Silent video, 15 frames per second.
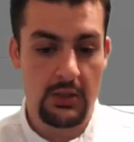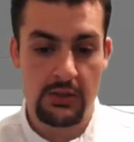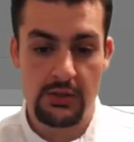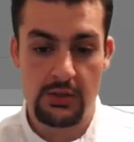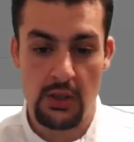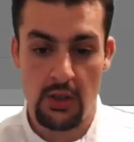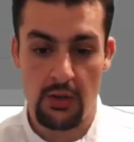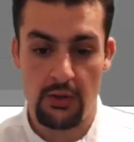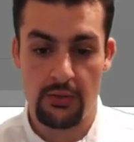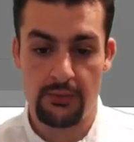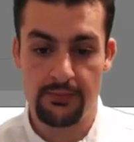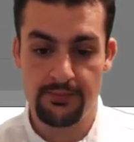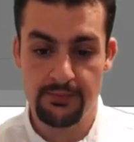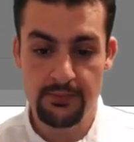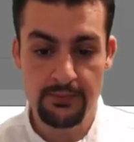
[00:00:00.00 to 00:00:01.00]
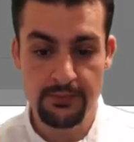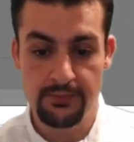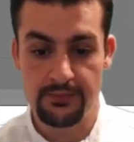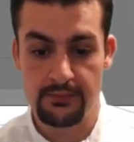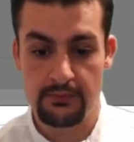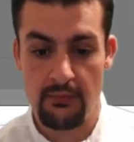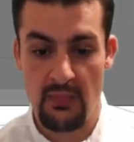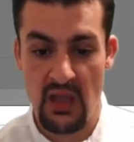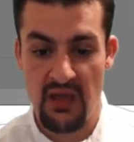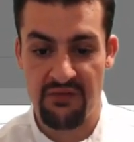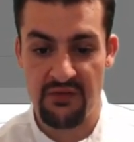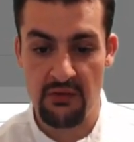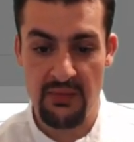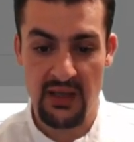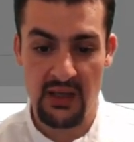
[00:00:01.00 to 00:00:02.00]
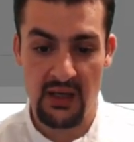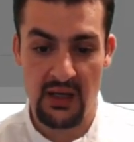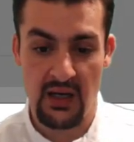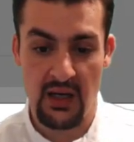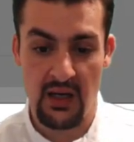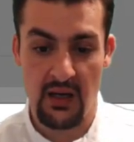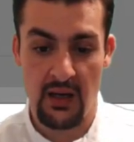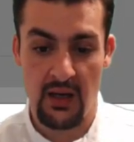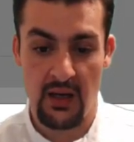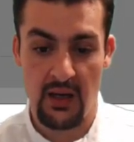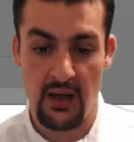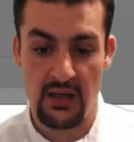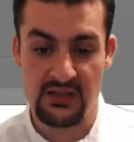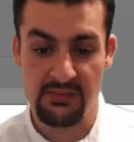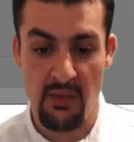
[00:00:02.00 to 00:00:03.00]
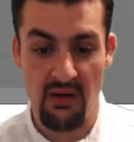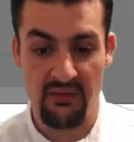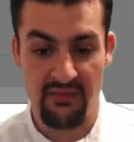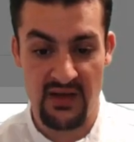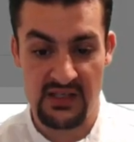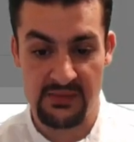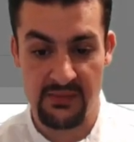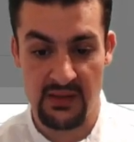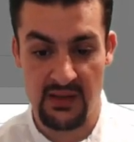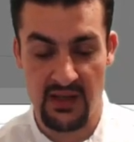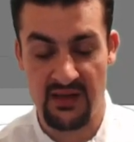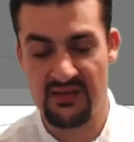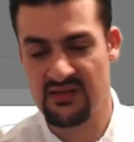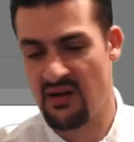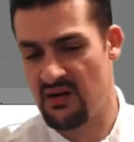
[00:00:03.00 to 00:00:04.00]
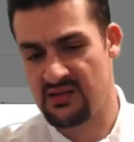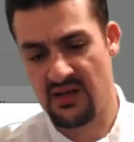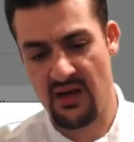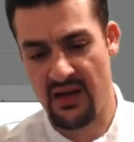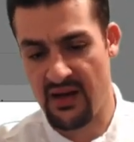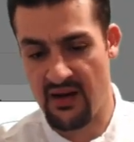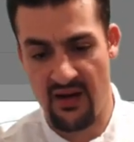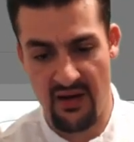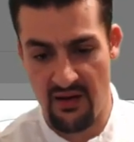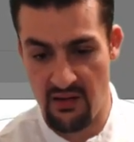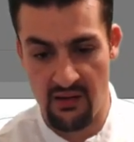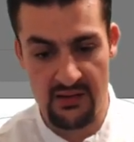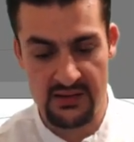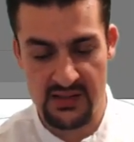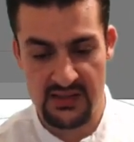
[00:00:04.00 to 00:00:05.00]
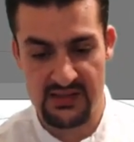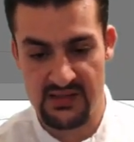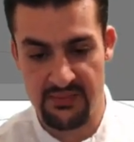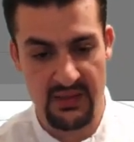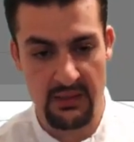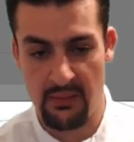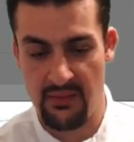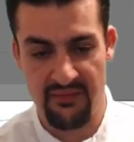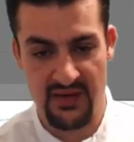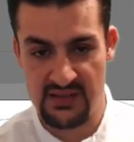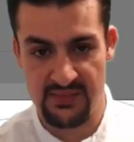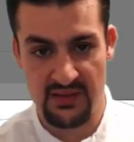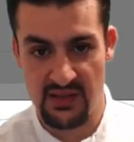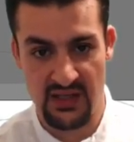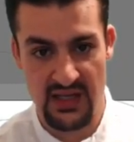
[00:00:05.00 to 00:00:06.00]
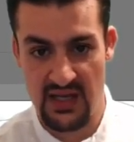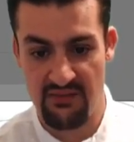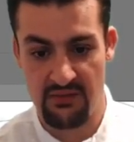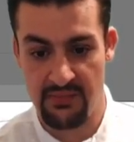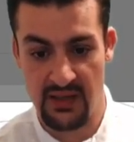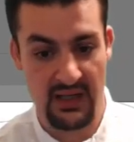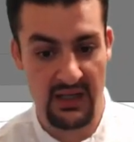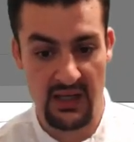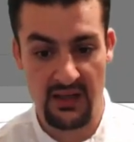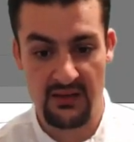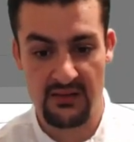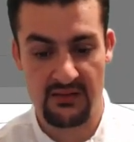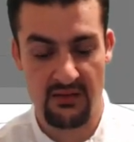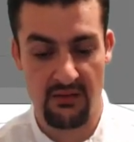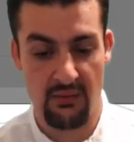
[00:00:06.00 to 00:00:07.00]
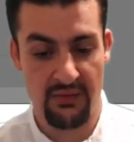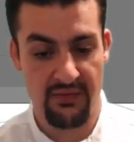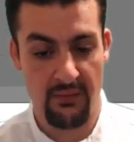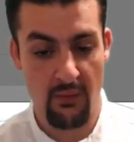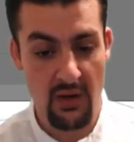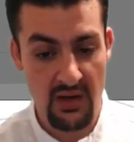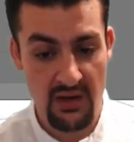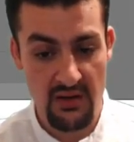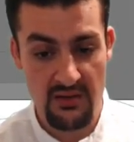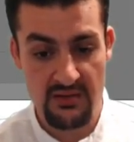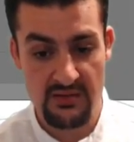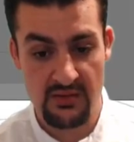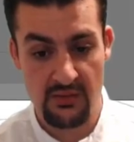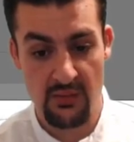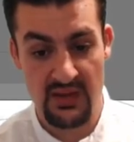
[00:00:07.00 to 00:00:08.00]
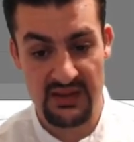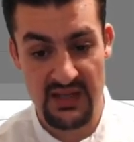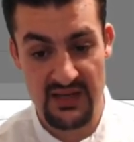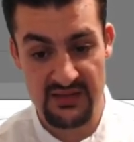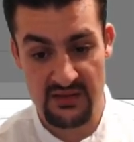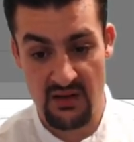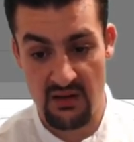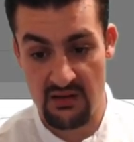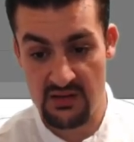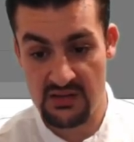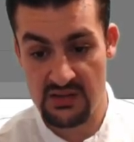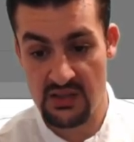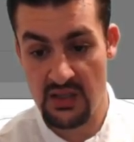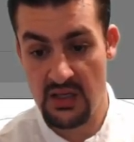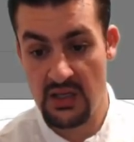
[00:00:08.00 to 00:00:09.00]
So, if you make a small investment, and it starts out at $100, that's the minimum investment you can have with Bitconnect. So, from $100 to $1,000.